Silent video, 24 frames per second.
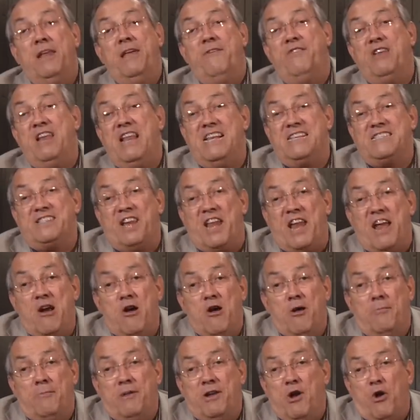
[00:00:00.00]
living as an
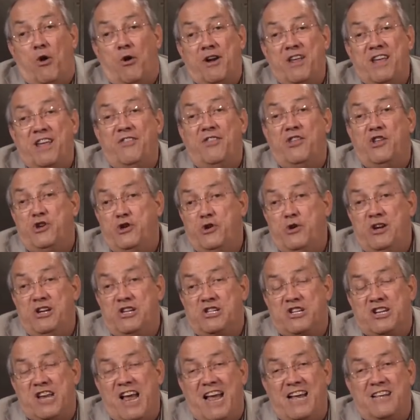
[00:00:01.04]
Arab minority in the
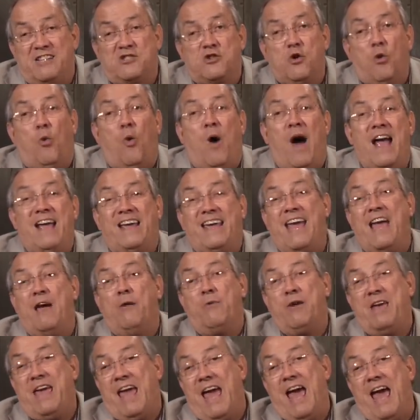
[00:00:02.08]
Jewish state. So why
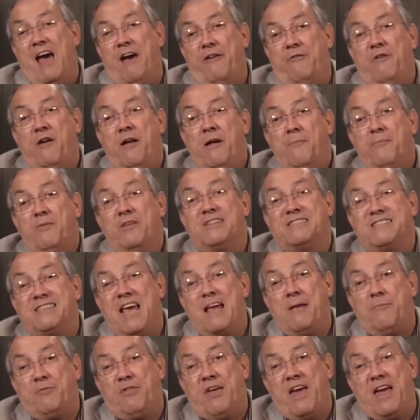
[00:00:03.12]
can't we have the
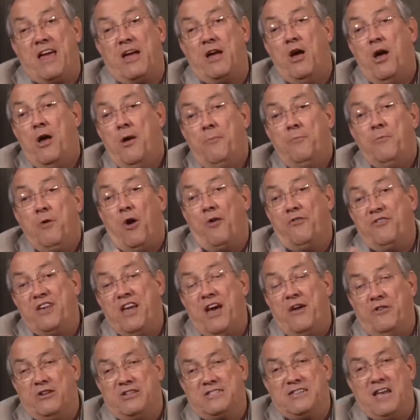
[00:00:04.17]
same thing on
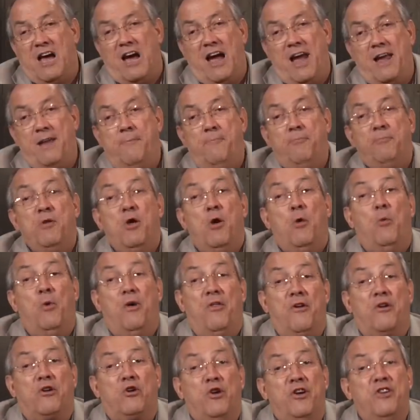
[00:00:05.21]
the other side?
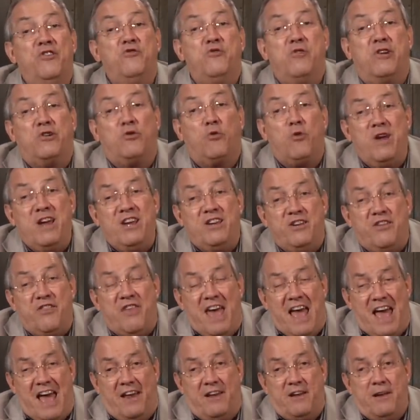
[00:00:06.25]
Well, they're going to agree to
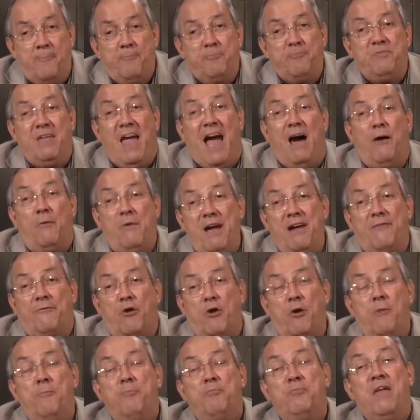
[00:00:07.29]
that.
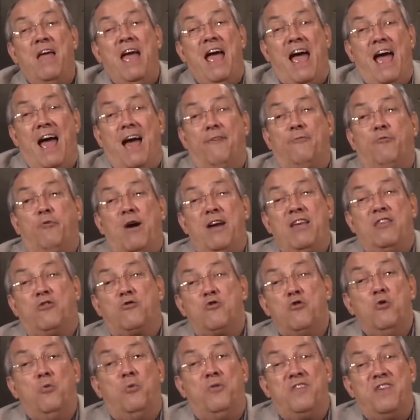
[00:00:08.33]
However, halfway
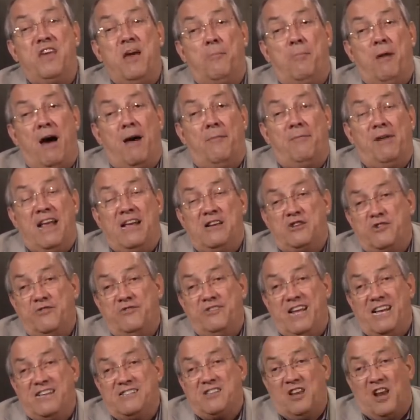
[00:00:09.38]
through when the
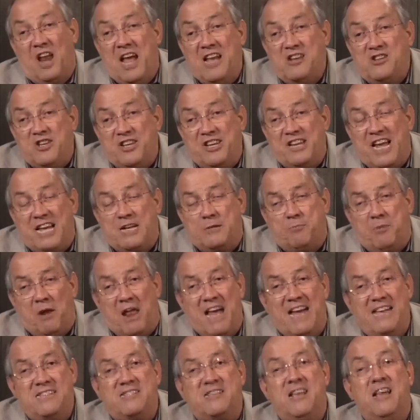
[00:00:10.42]
abomination of desolation takes
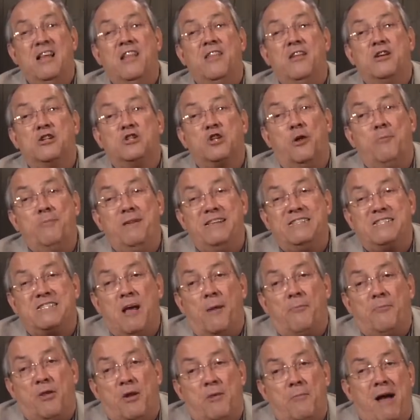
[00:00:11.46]
place, there's going to be
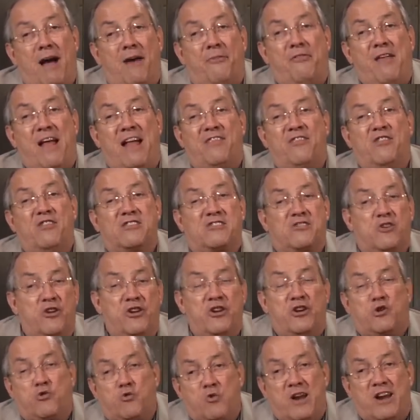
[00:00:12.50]
something about that that's
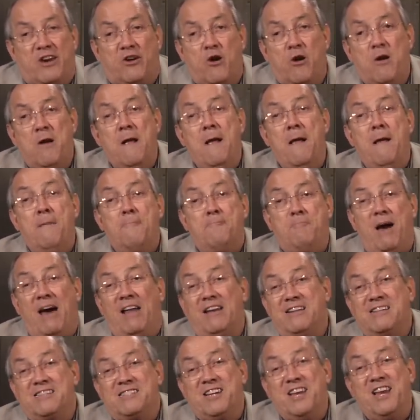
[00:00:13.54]
going to trigger
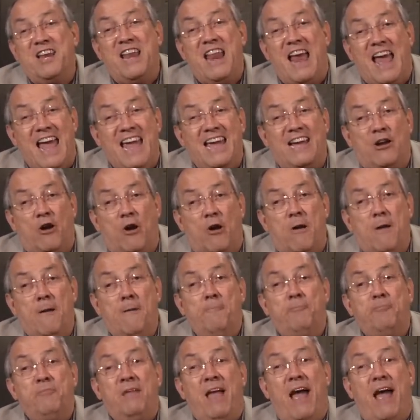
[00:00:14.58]
Palestinian anger.